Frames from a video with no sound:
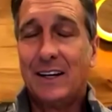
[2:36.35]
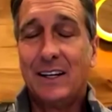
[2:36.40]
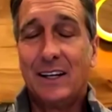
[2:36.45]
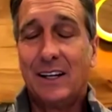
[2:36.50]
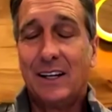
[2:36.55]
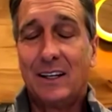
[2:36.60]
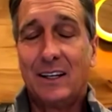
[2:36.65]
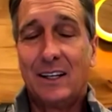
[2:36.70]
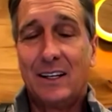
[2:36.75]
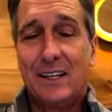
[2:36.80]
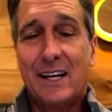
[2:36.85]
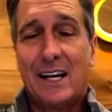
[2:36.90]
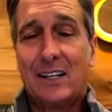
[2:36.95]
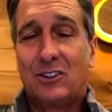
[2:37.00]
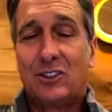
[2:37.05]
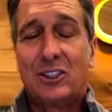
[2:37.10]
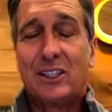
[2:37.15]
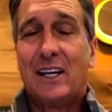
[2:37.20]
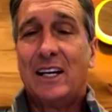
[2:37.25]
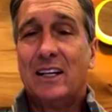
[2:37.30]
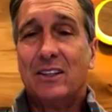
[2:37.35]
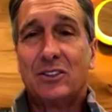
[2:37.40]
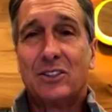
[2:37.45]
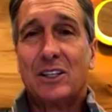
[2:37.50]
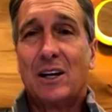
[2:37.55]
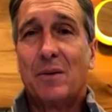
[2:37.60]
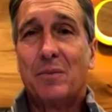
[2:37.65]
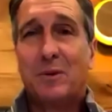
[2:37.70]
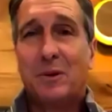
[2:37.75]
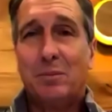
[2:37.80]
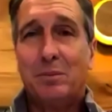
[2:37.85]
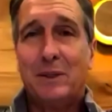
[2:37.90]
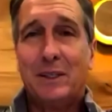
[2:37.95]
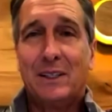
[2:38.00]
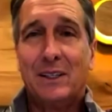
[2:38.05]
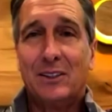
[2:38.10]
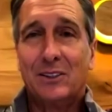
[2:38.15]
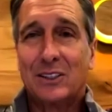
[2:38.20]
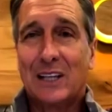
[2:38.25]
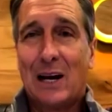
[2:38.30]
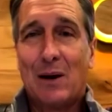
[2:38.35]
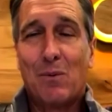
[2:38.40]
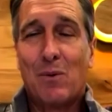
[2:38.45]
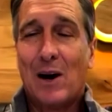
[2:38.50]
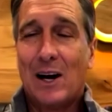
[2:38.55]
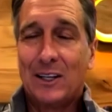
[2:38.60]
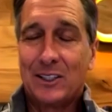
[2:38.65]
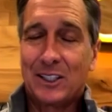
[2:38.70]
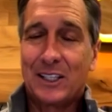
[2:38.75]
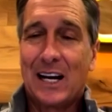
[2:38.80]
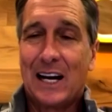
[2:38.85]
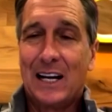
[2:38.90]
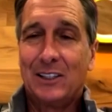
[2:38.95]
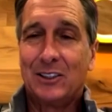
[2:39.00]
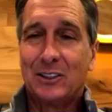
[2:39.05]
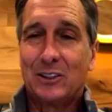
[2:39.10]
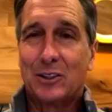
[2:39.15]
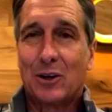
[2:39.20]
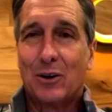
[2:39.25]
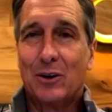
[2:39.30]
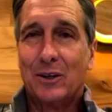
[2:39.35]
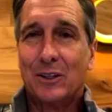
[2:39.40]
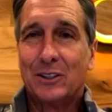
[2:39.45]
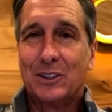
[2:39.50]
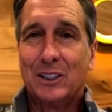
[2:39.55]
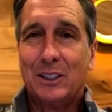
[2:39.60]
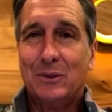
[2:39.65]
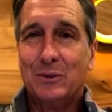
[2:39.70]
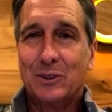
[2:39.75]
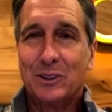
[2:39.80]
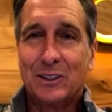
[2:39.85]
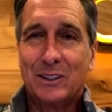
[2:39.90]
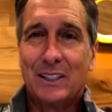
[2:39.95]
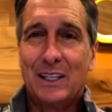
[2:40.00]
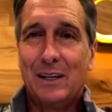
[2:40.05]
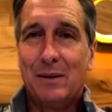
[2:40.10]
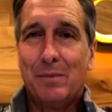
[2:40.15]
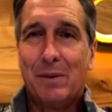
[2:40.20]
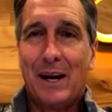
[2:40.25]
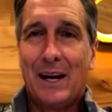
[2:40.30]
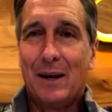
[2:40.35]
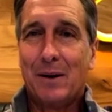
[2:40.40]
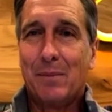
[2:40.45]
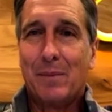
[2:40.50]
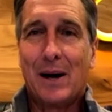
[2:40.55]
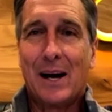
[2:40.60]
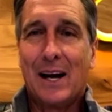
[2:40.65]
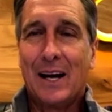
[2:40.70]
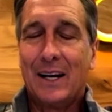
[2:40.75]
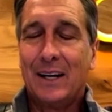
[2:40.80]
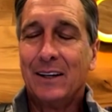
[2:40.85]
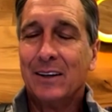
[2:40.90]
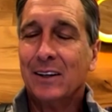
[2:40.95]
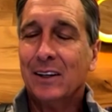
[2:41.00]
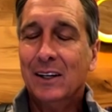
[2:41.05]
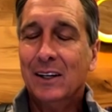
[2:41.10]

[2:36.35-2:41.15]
And that's saying something because I watched Isaac Curtis. He was a teammate of mine.